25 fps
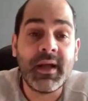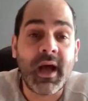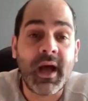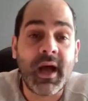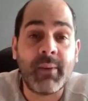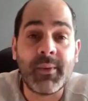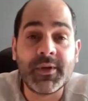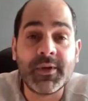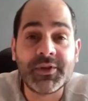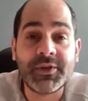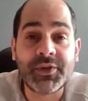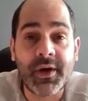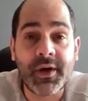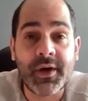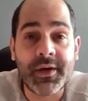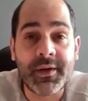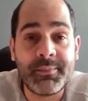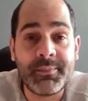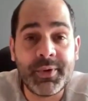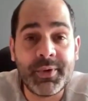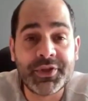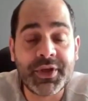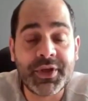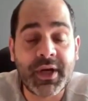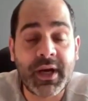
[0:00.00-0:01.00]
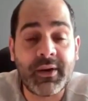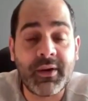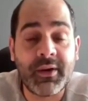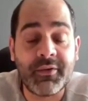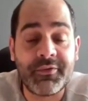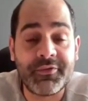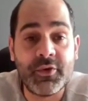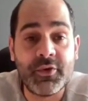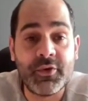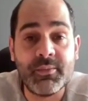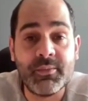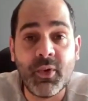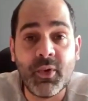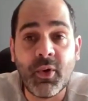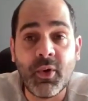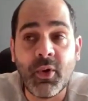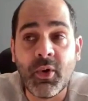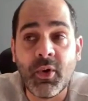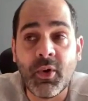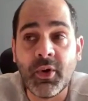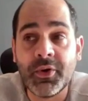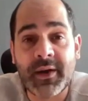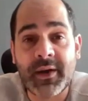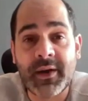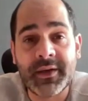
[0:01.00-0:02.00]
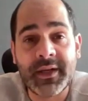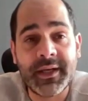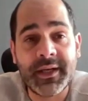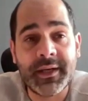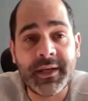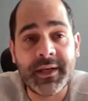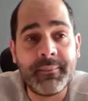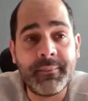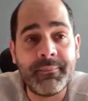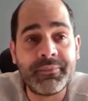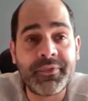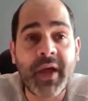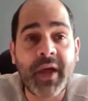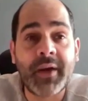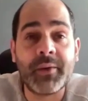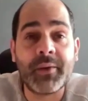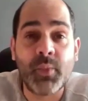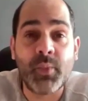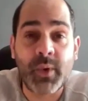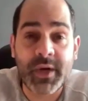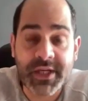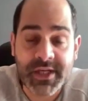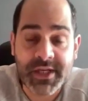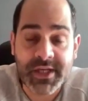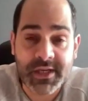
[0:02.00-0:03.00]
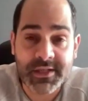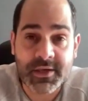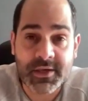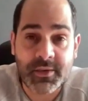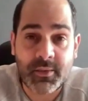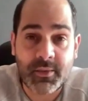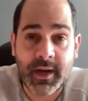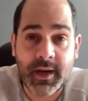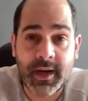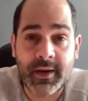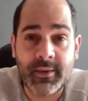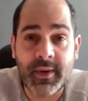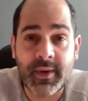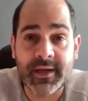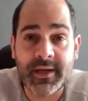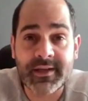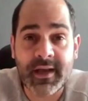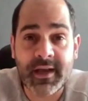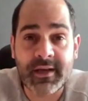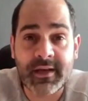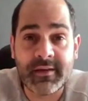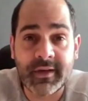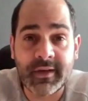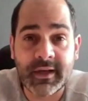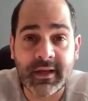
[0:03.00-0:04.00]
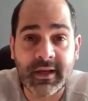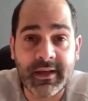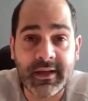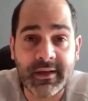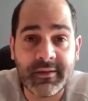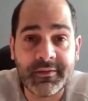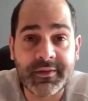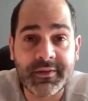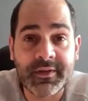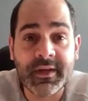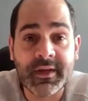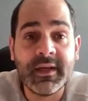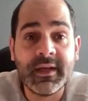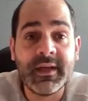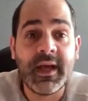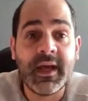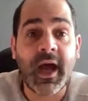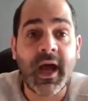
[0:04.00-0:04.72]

and we're trying to push out a few more down in Winchester Way, where David lives,